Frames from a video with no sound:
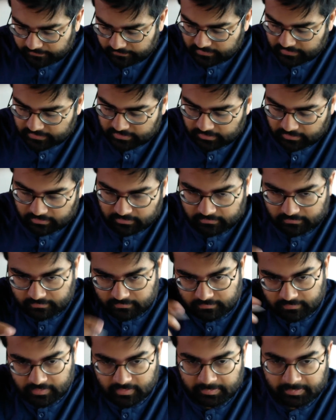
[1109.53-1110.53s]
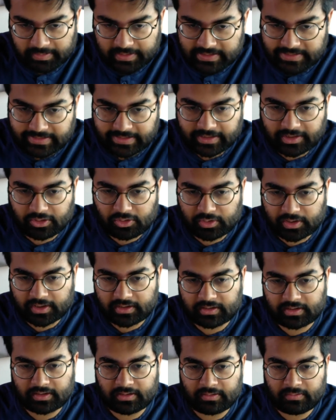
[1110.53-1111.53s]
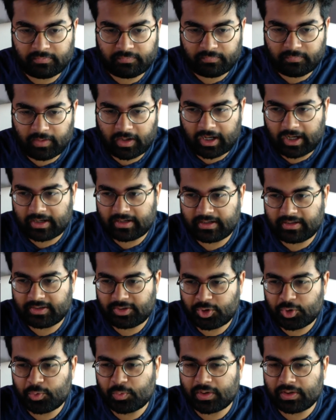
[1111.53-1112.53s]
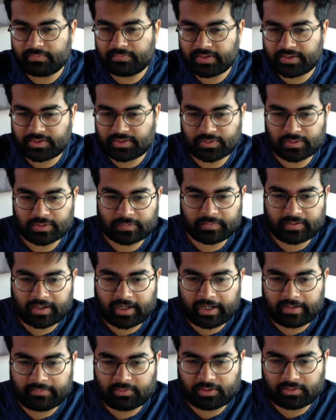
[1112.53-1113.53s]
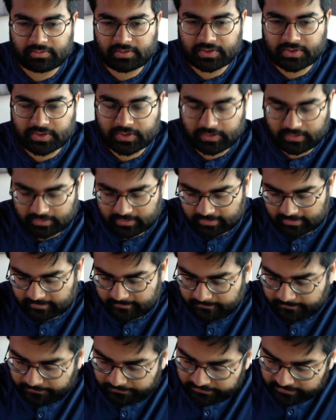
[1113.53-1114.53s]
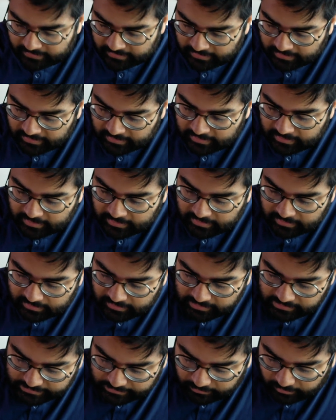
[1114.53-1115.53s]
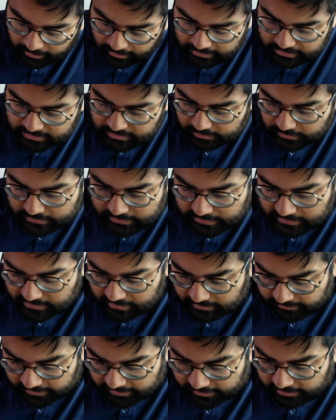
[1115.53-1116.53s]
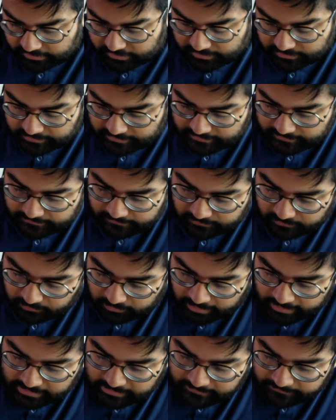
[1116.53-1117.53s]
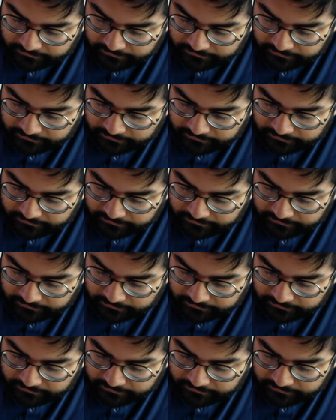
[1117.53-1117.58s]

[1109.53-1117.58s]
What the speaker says: So please take a look at the newer videos where I've already shared that. So unsolicited applications, right?